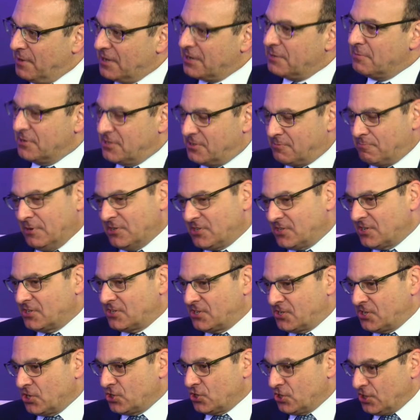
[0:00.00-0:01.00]
business
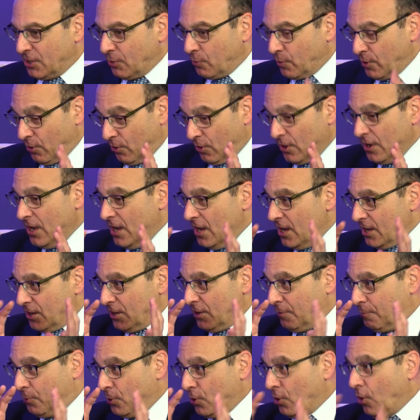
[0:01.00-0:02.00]
decision that we were
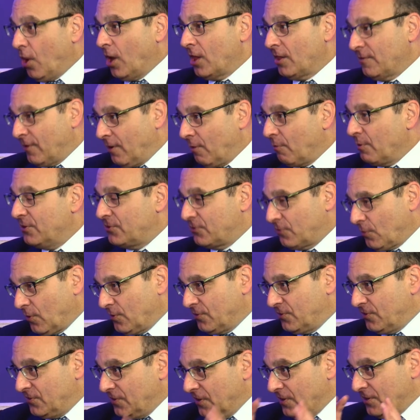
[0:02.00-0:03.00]
going to put all of our
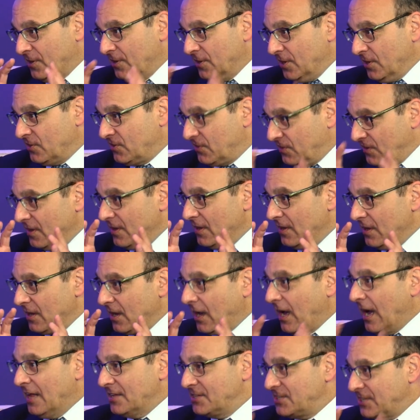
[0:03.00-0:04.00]
resources into this
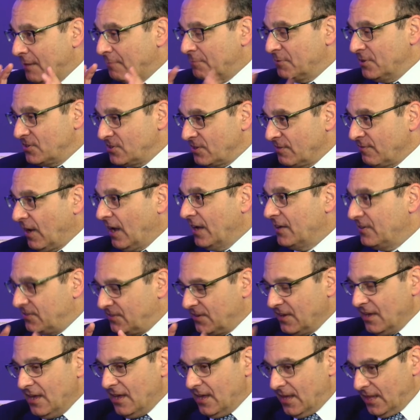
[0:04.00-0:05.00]
concept, this
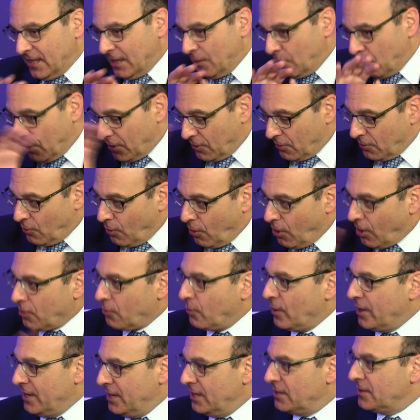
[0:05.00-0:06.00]
device, and they went all the
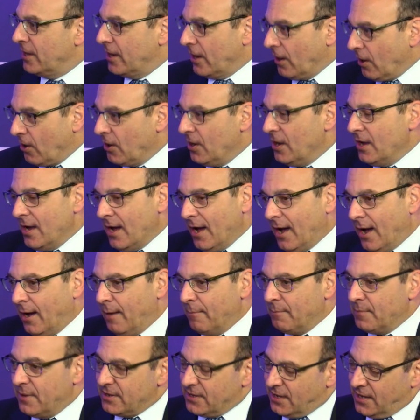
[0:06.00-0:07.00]
way in there.
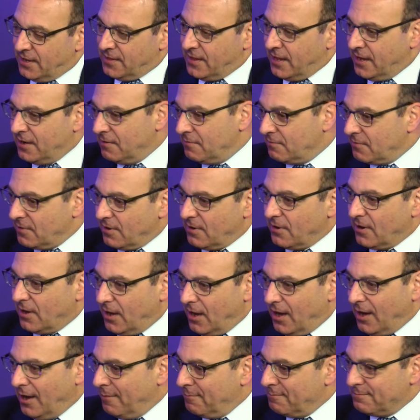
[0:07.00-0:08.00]
And then,
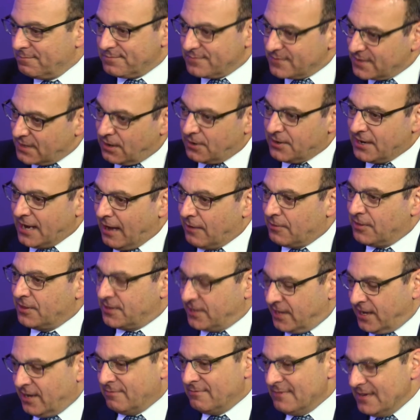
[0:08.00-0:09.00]
now that
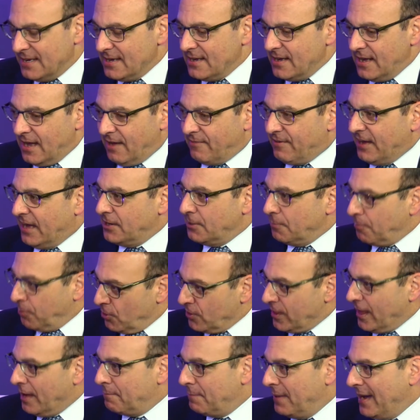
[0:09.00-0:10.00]
they have had to
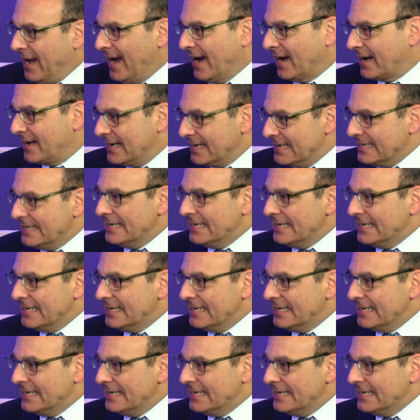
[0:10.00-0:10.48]
pull that back,